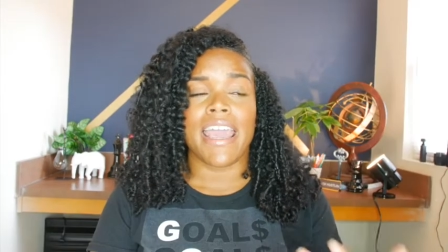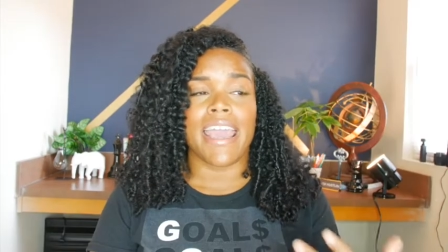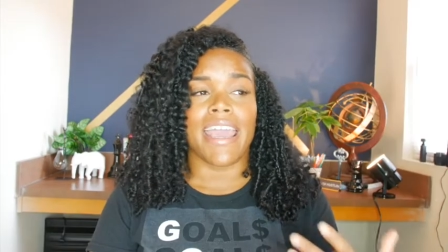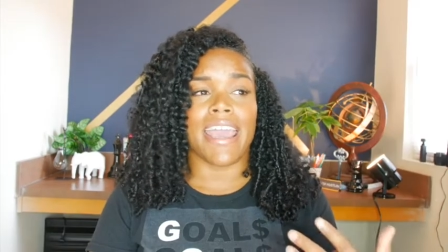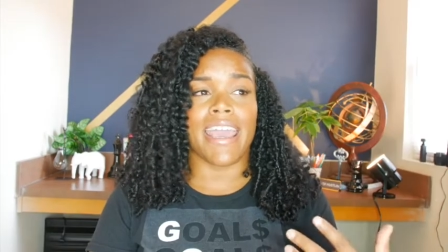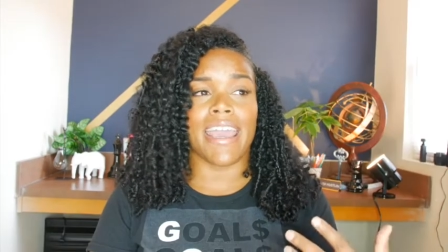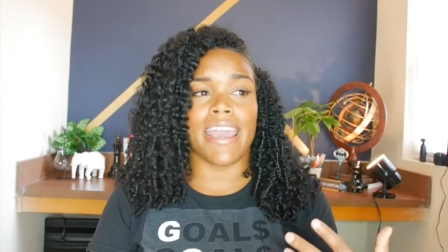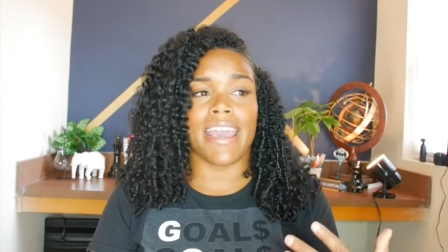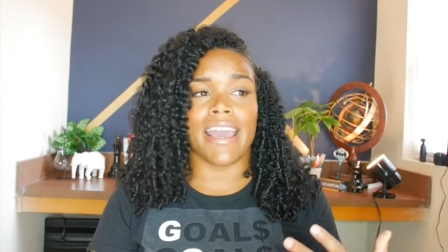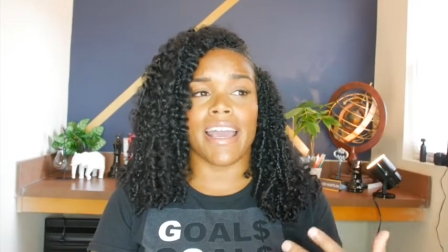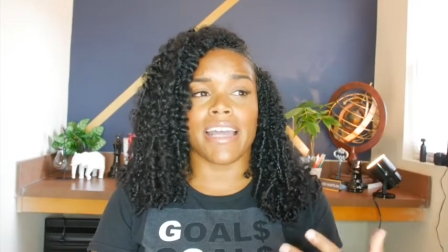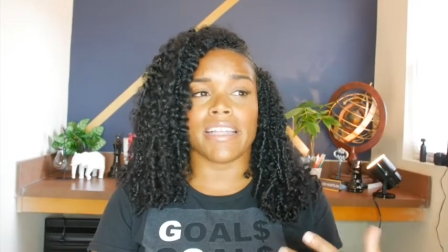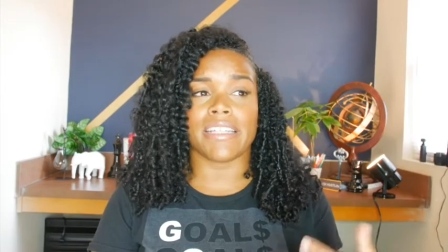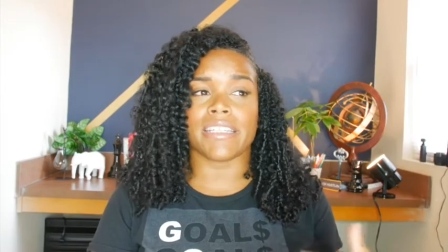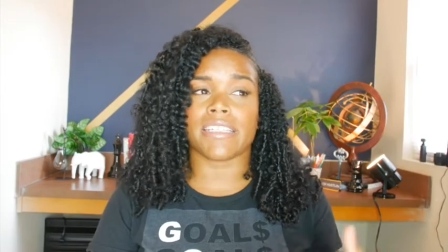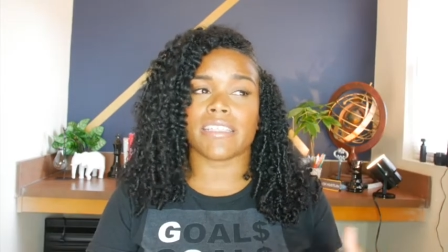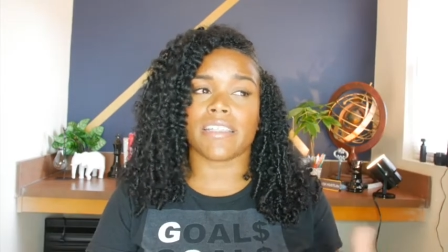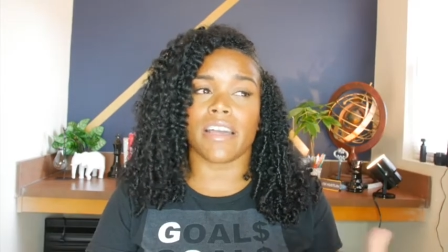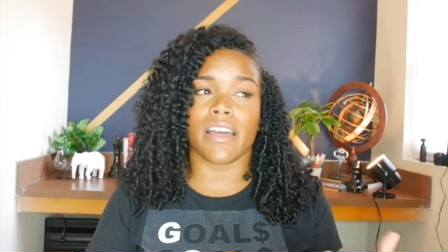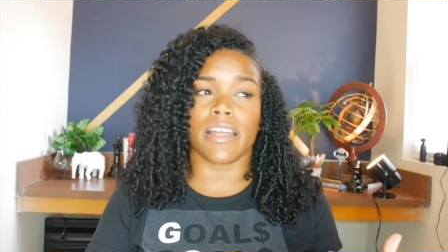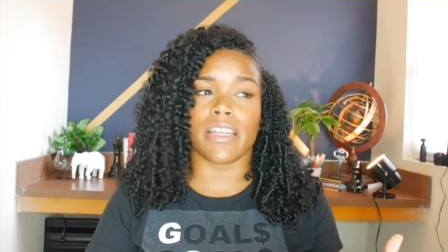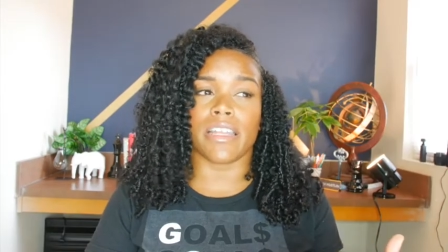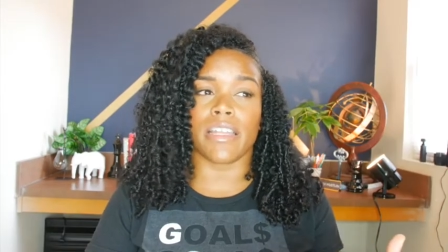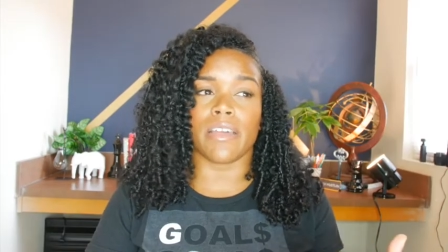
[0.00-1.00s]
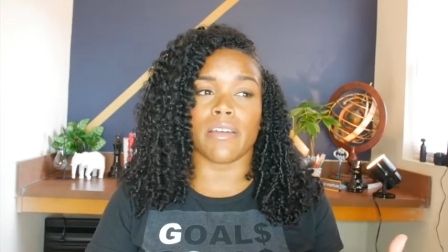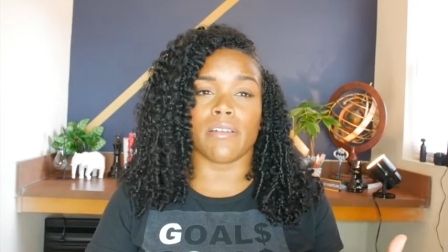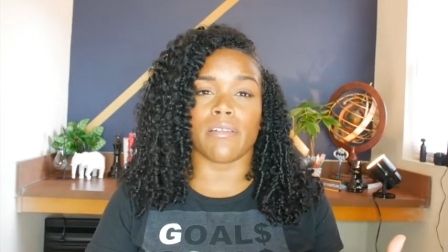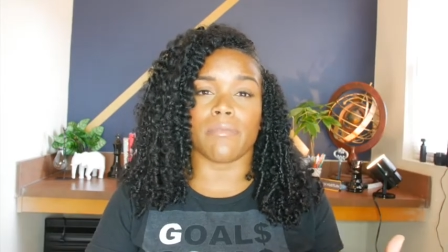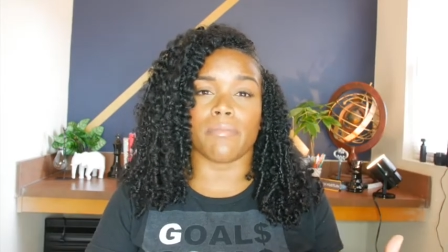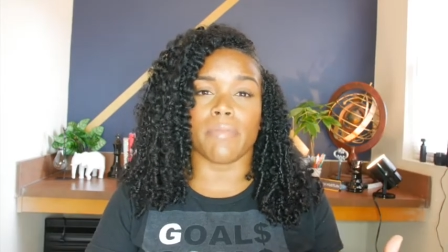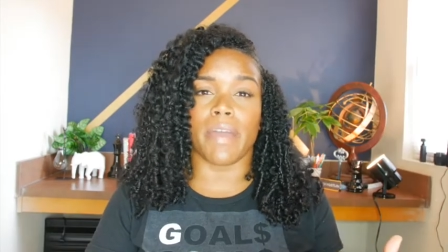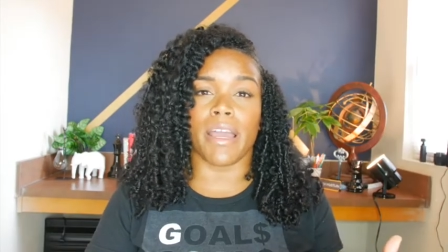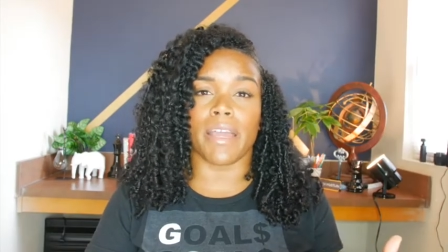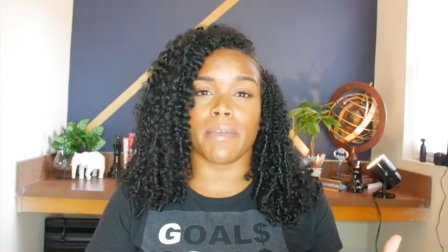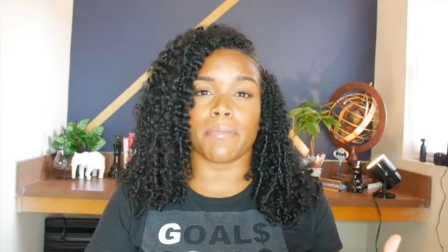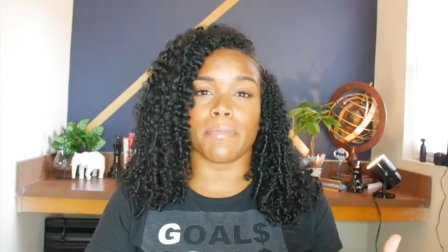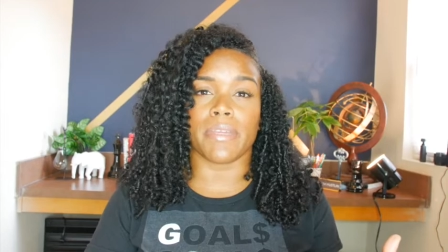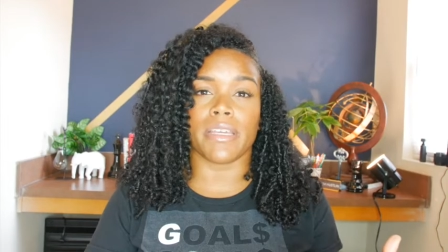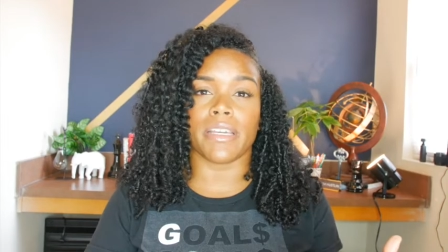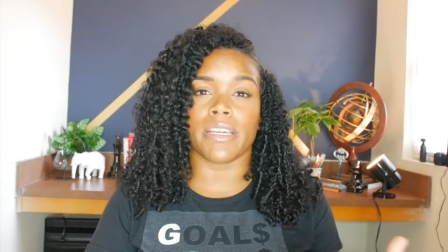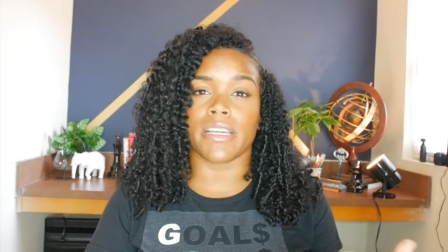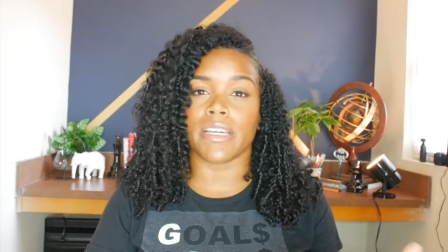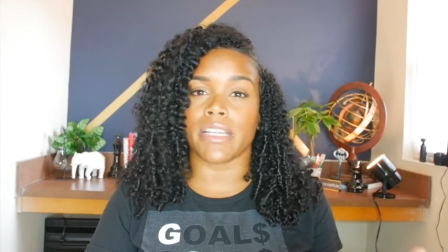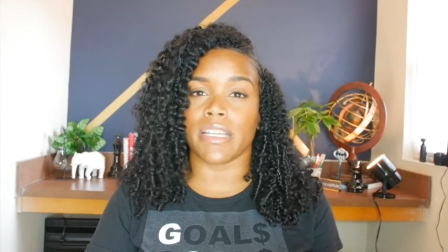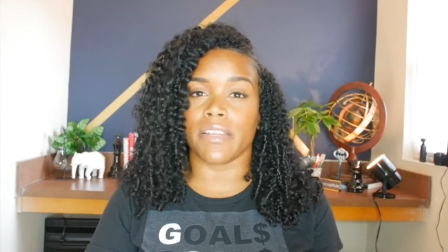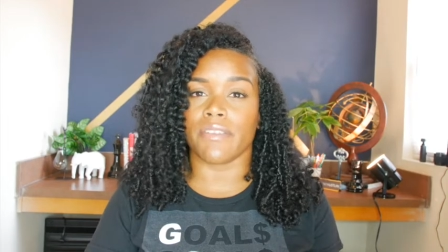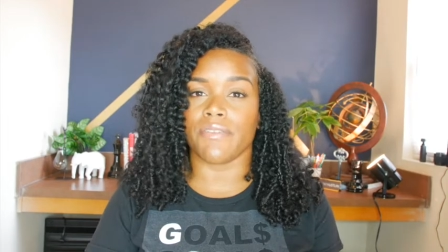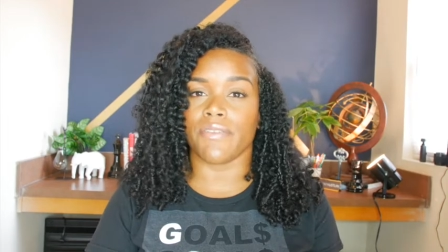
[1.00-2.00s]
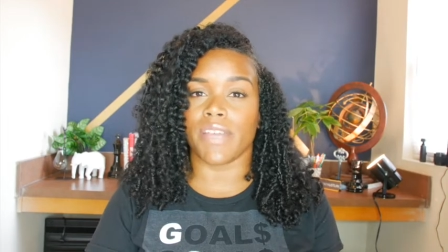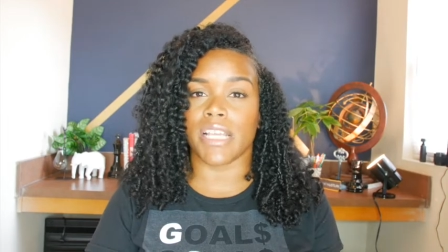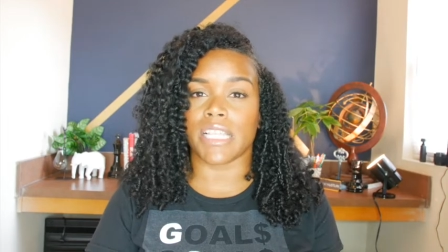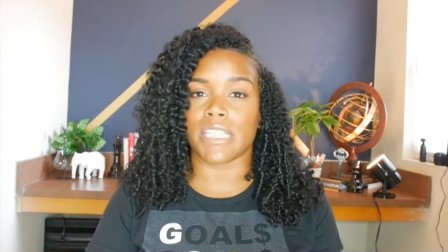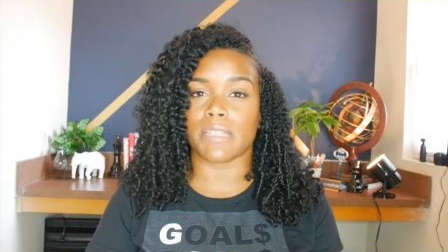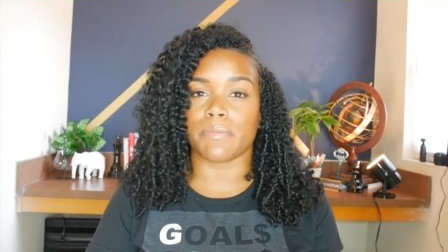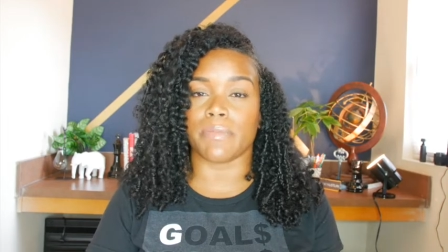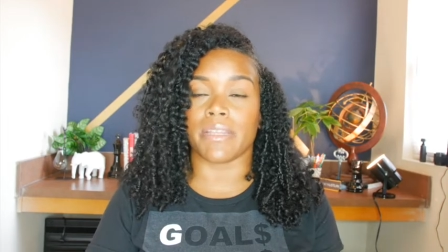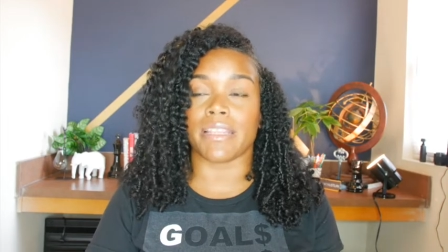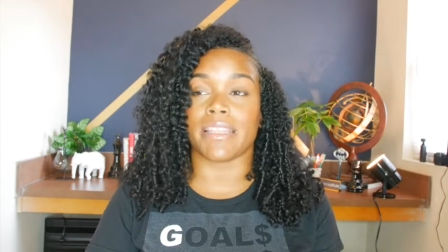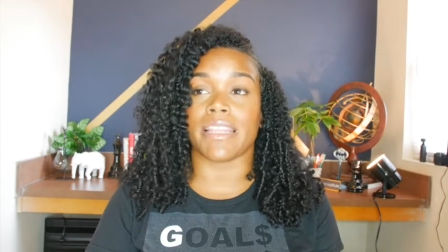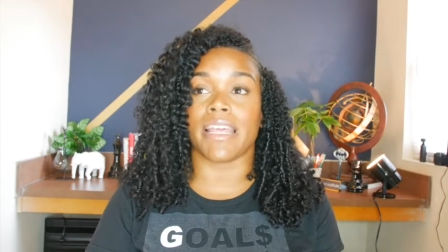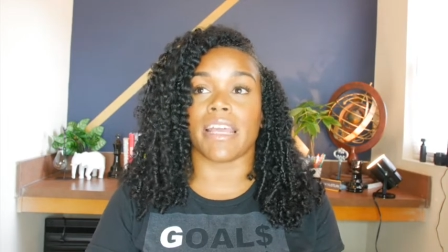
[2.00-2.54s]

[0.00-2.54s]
and I just thought that might be a good investment